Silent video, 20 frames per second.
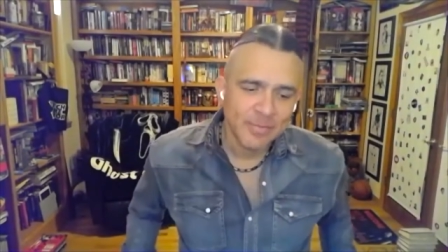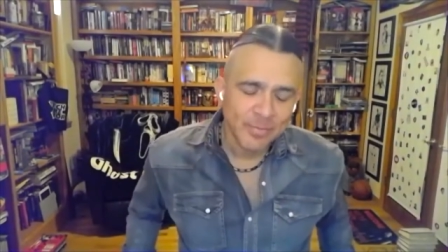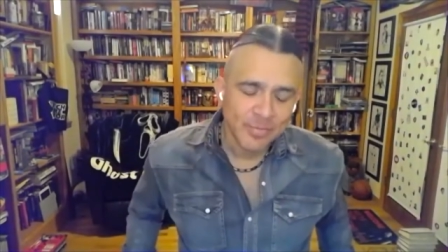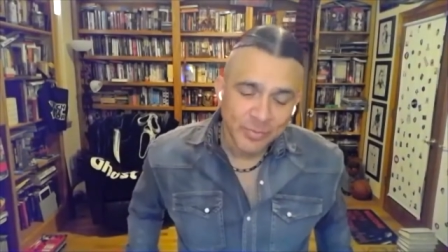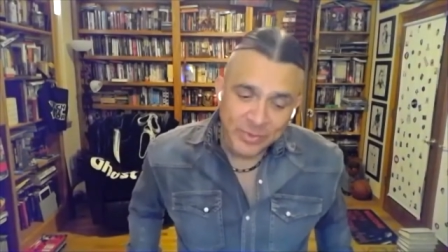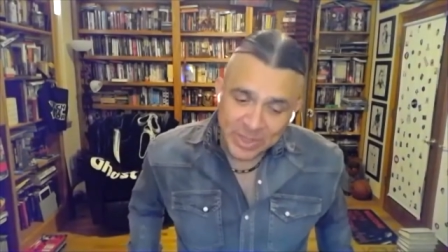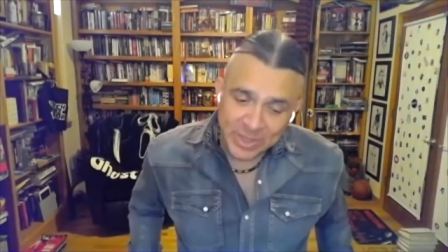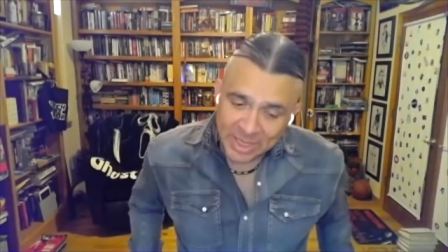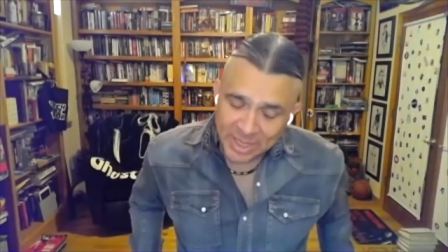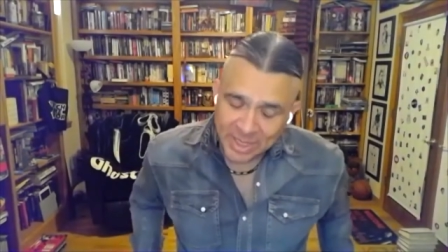
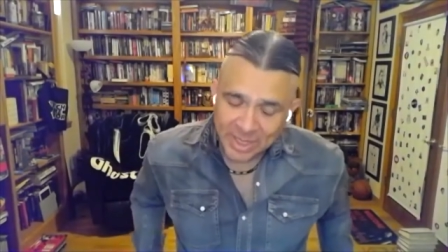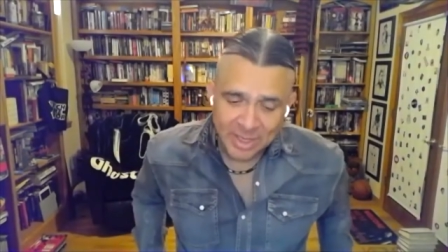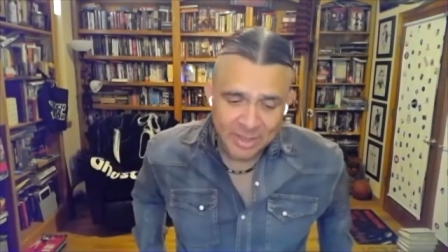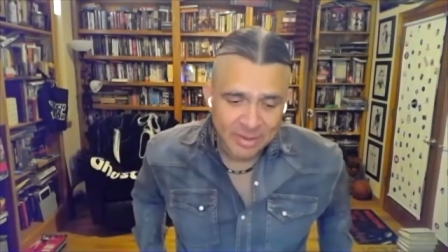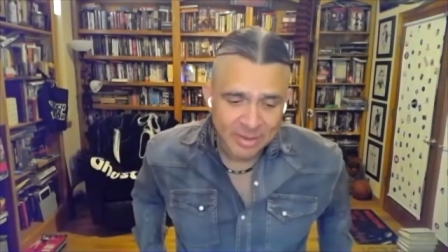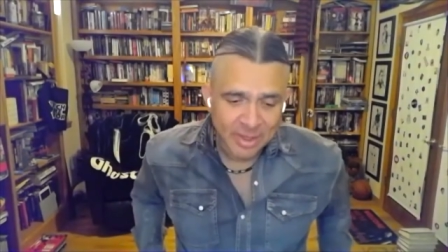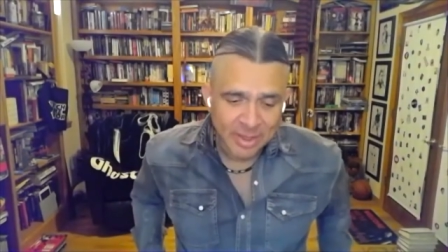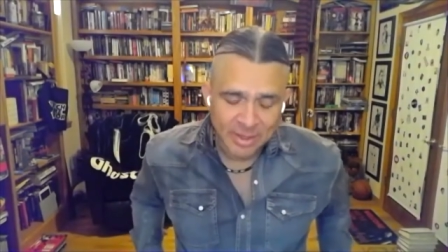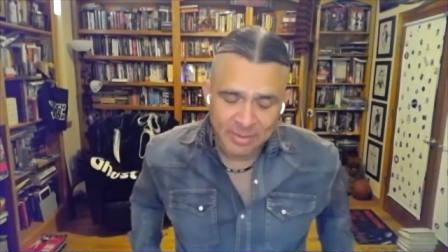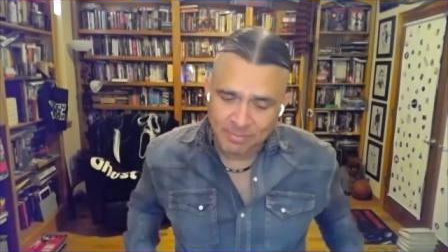and
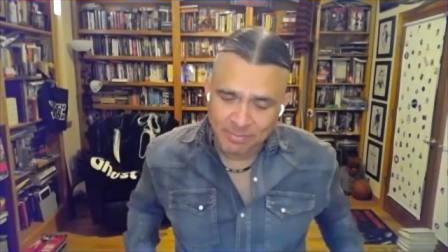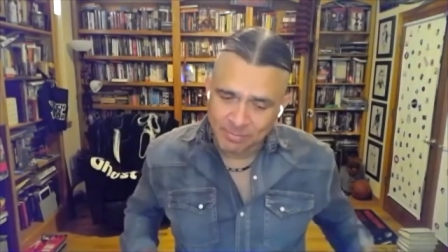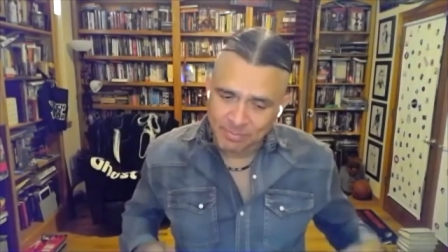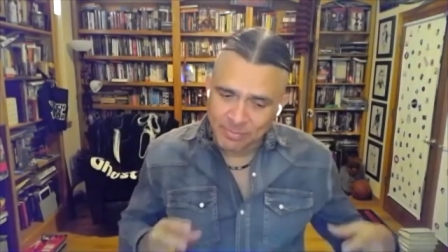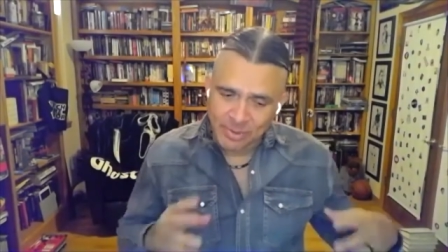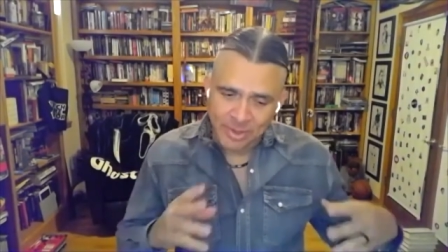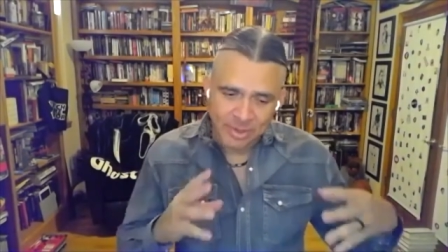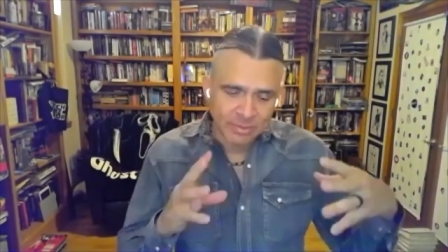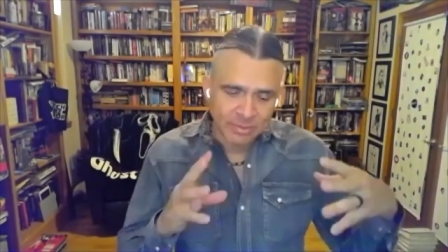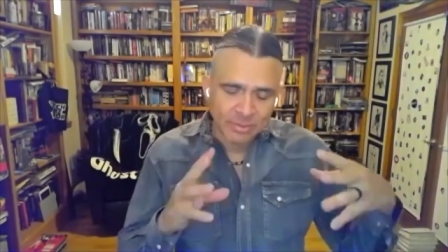I
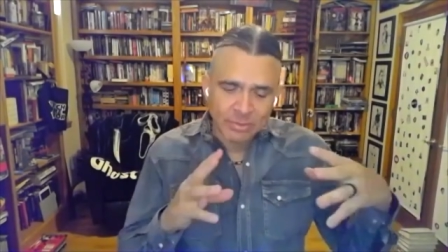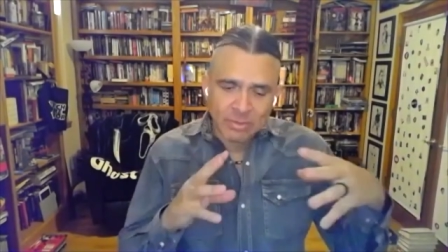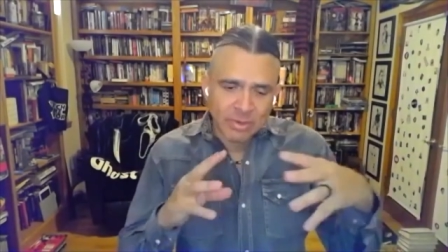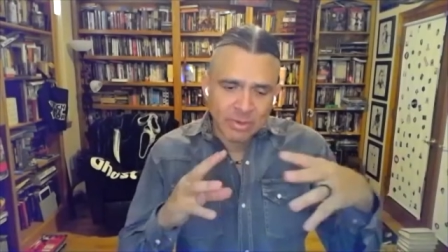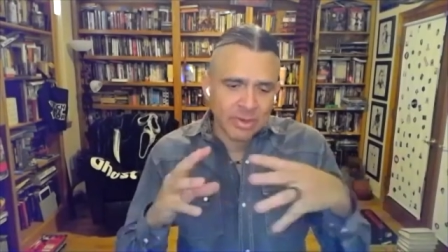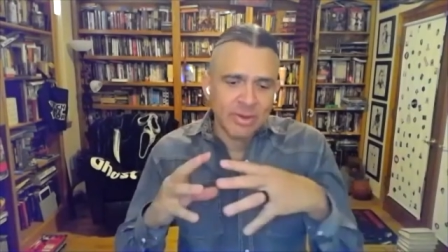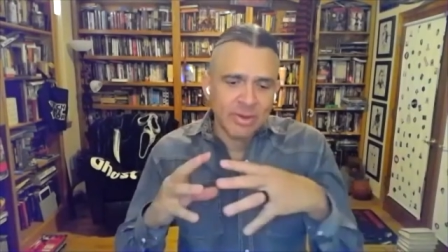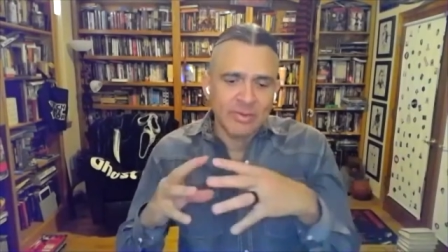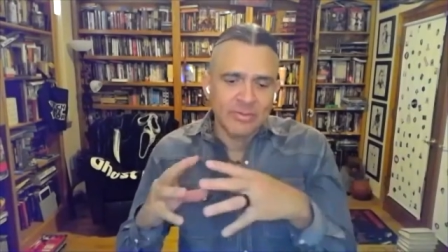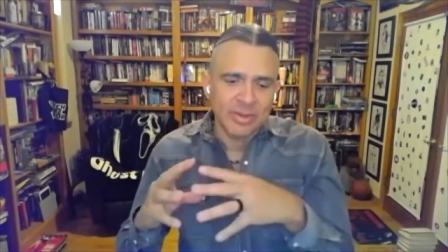you know,
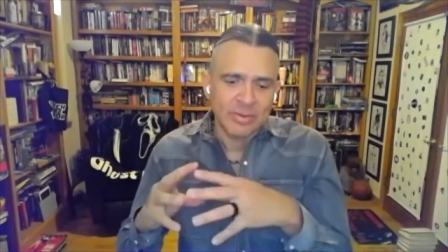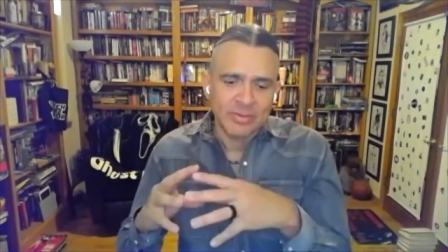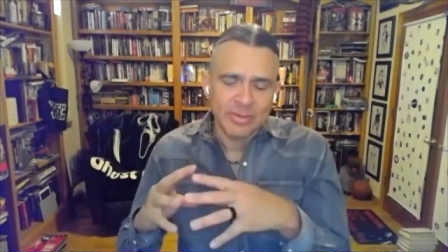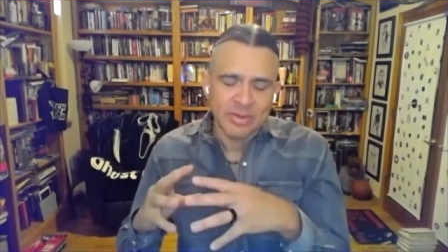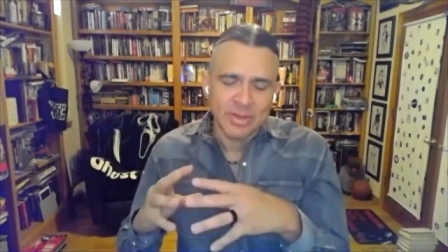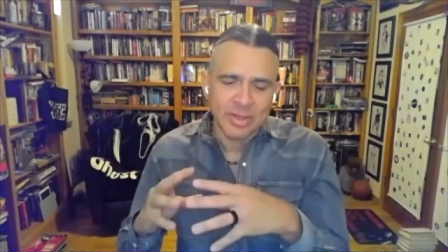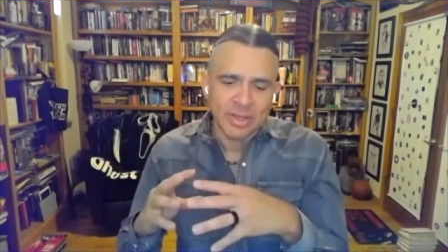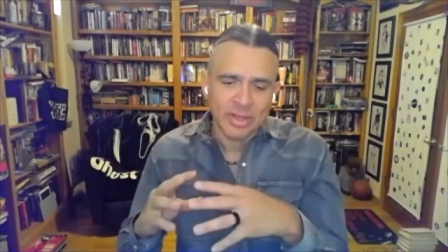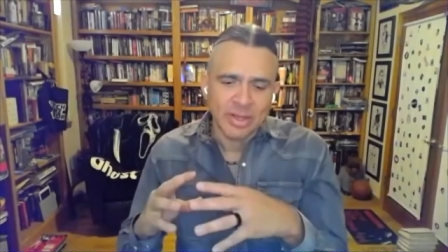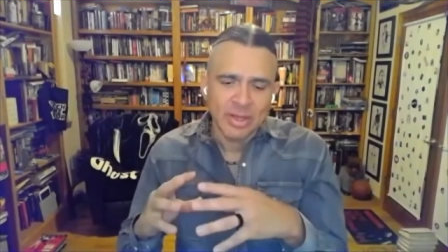choreographed
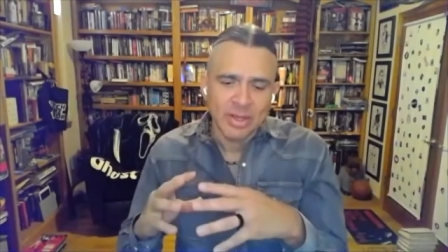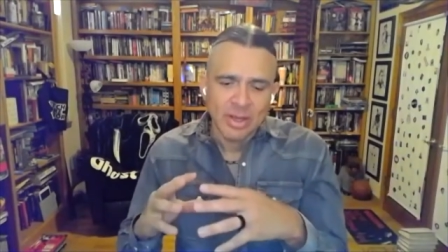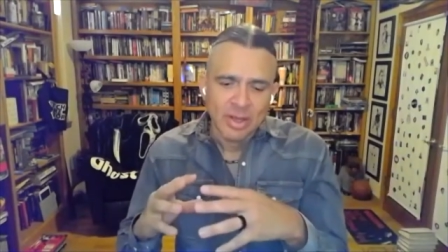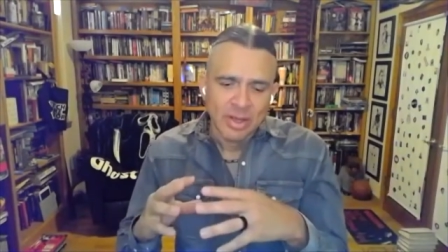everything